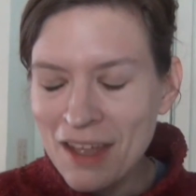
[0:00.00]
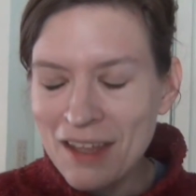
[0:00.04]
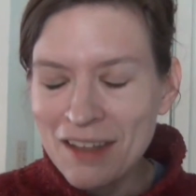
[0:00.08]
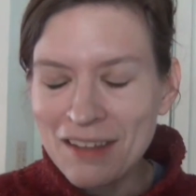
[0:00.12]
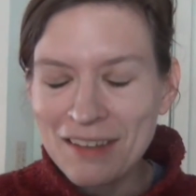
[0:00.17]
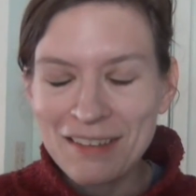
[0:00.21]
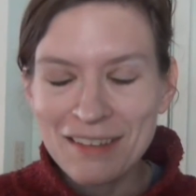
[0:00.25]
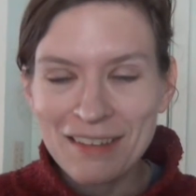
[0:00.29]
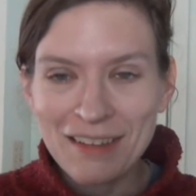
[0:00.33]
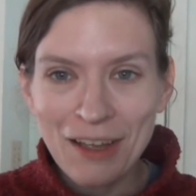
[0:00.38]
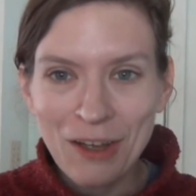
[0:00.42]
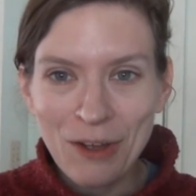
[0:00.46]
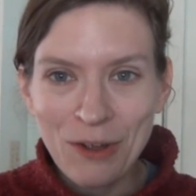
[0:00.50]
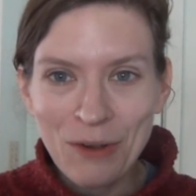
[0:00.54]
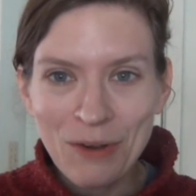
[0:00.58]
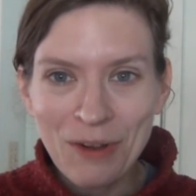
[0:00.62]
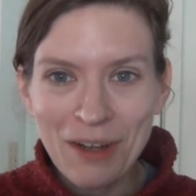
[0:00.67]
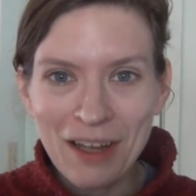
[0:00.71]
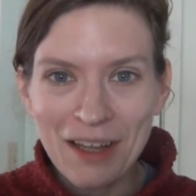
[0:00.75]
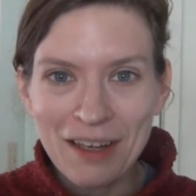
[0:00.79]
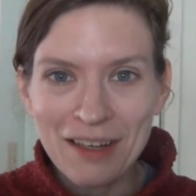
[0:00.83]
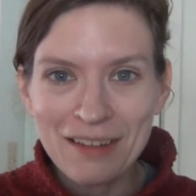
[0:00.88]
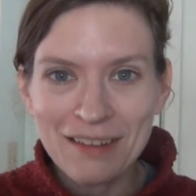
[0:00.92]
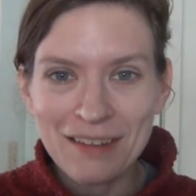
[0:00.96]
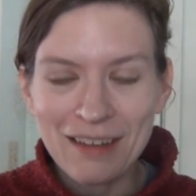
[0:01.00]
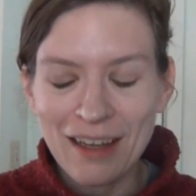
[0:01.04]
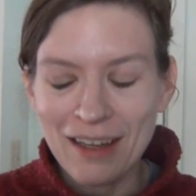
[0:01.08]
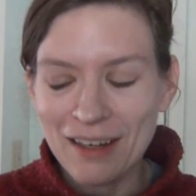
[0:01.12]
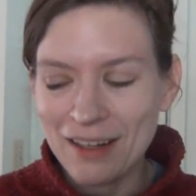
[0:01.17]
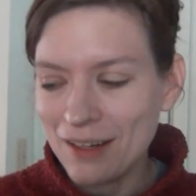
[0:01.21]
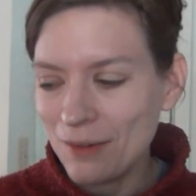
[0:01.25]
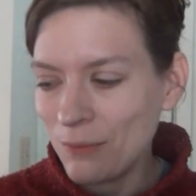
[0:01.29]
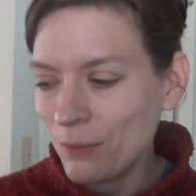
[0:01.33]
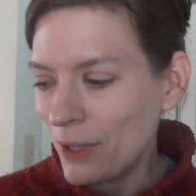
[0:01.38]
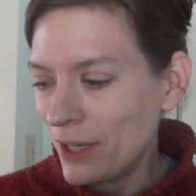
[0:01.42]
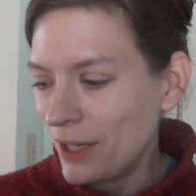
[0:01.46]
So I
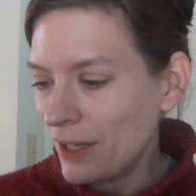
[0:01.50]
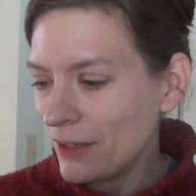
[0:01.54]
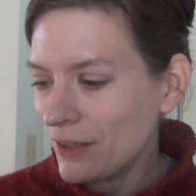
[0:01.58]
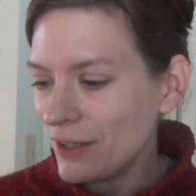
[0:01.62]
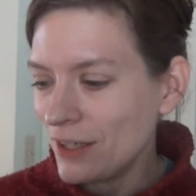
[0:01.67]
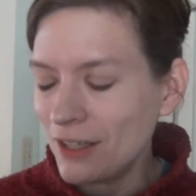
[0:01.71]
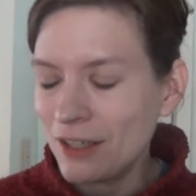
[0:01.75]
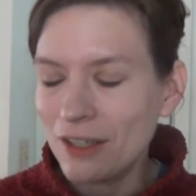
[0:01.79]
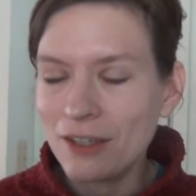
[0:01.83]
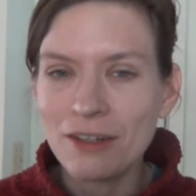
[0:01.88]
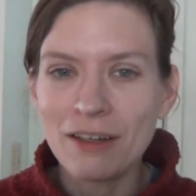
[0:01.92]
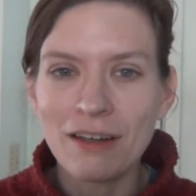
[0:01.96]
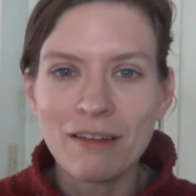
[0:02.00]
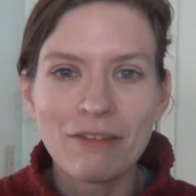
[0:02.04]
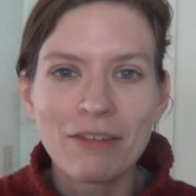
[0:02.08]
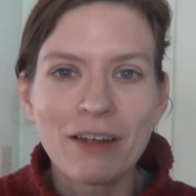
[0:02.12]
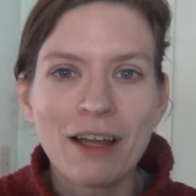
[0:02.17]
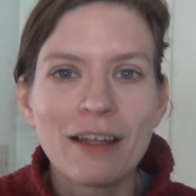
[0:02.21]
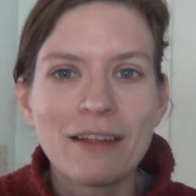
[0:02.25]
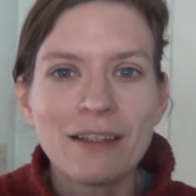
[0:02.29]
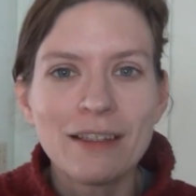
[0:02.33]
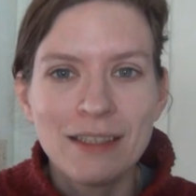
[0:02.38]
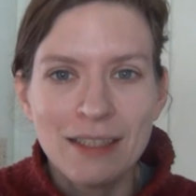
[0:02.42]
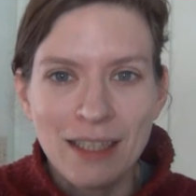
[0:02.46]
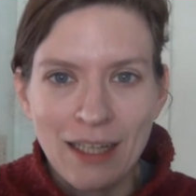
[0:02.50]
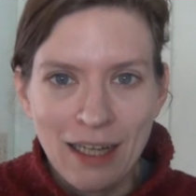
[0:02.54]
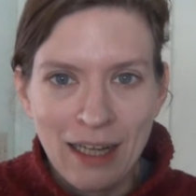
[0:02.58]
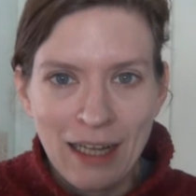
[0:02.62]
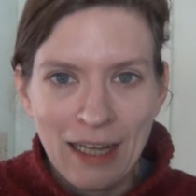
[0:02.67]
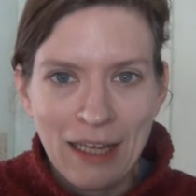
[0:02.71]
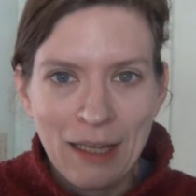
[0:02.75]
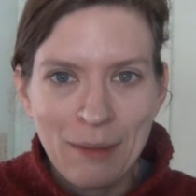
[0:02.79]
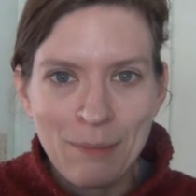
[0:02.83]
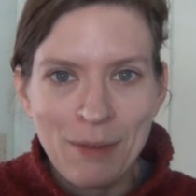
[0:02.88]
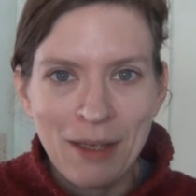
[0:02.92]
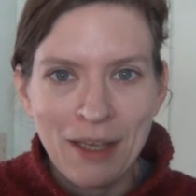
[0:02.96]
decided, well, I've got the
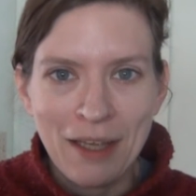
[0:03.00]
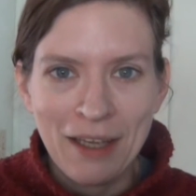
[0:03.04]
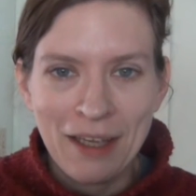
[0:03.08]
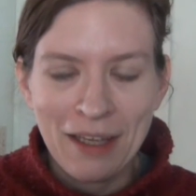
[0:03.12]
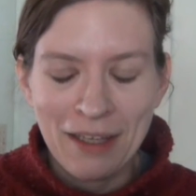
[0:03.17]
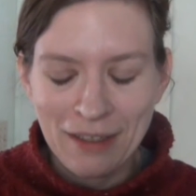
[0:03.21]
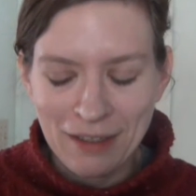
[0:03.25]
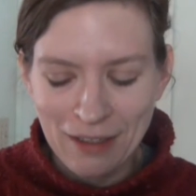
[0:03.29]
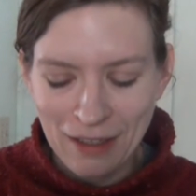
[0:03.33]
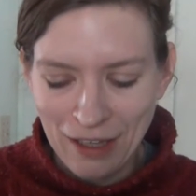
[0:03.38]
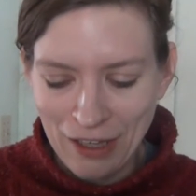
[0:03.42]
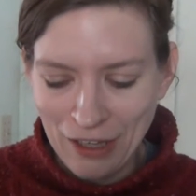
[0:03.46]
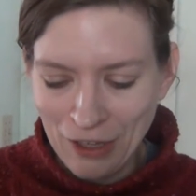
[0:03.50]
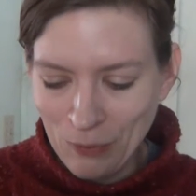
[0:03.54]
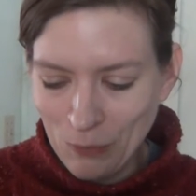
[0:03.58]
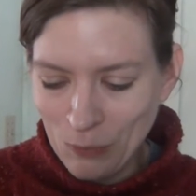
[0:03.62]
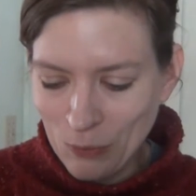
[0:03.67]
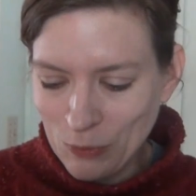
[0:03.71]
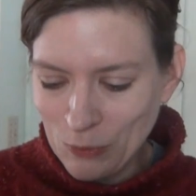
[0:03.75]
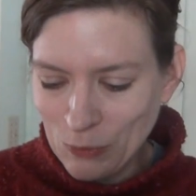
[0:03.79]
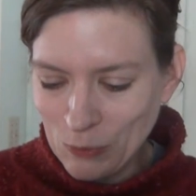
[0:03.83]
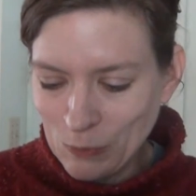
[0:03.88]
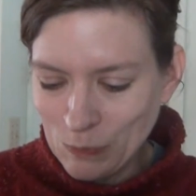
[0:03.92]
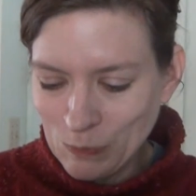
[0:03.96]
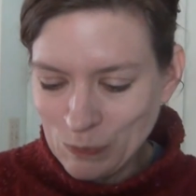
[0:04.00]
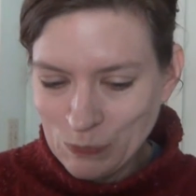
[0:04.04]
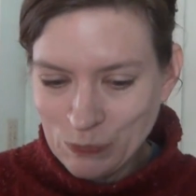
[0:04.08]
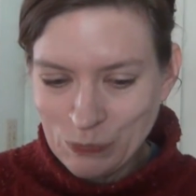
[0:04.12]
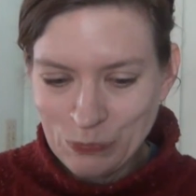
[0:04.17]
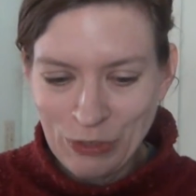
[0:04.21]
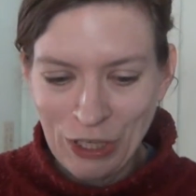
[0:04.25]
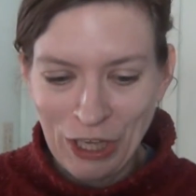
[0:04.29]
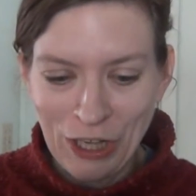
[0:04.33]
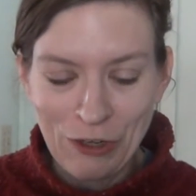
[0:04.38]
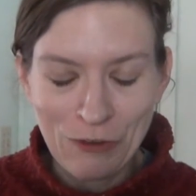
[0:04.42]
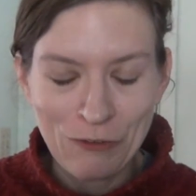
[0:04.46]
time, and I'll
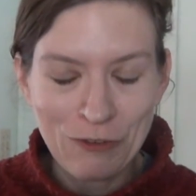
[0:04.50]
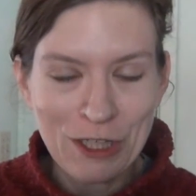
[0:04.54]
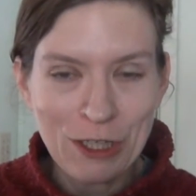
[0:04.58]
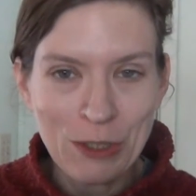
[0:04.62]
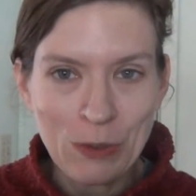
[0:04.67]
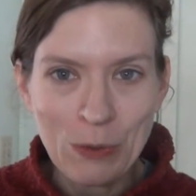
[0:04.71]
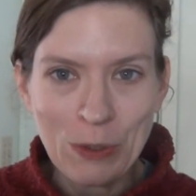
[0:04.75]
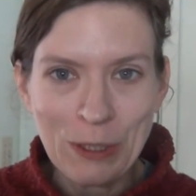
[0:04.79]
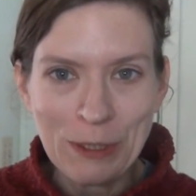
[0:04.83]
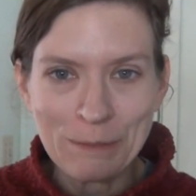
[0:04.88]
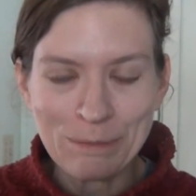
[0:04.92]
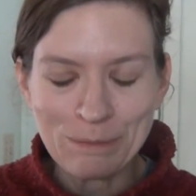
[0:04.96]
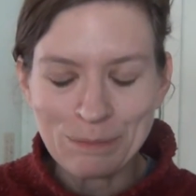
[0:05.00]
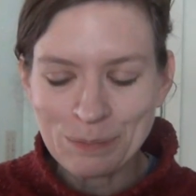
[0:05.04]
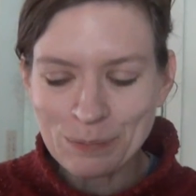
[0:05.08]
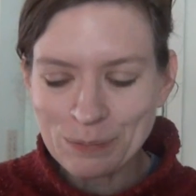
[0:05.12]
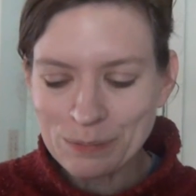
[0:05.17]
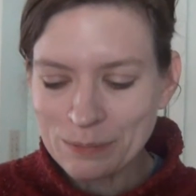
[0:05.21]
record.